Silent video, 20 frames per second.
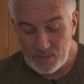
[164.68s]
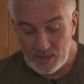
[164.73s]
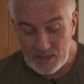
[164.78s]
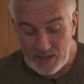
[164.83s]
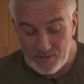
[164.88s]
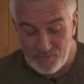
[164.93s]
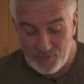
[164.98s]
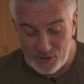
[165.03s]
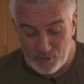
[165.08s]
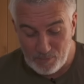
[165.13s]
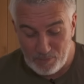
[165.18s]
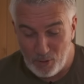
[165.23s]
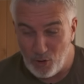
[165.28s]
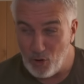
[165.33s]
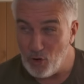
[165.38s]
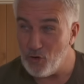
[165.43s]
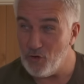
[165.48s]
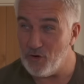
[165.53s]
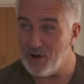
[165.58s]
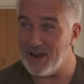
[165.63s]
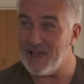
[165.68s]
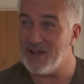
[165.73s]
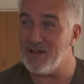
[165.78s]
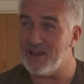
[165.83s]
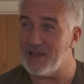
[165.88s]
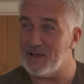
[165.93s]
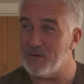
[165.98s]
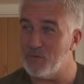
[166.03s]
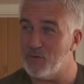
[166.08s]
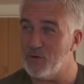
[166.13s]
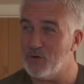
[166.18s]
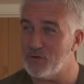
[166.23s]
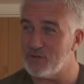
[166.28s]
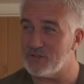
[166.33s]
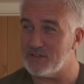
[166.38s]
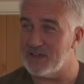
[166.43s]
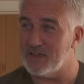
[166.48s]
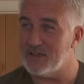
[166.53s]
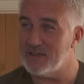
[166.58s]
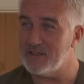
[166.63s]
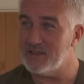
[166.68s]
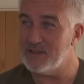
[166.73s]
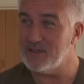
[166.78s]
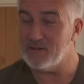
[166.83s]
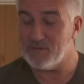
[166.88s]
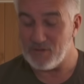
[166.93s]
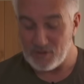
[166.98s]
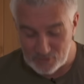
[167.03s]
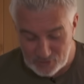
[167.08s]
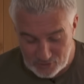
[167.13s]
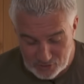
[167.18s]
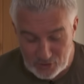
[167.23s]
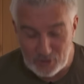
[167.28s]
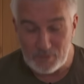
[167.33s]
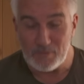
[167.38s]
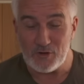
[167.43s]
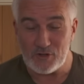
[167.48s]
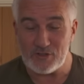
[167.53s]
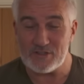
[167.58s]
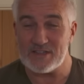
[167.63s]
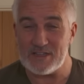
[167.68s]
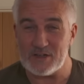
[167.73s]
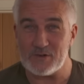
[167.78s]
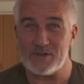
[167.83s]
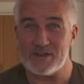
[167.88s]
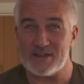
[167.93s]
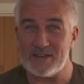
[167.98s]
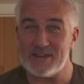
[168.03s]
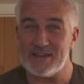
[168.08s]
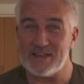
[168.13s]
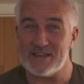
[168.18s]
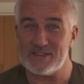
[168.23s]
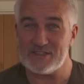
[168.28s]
If it's pouring out like water, you've got too much liquid in there.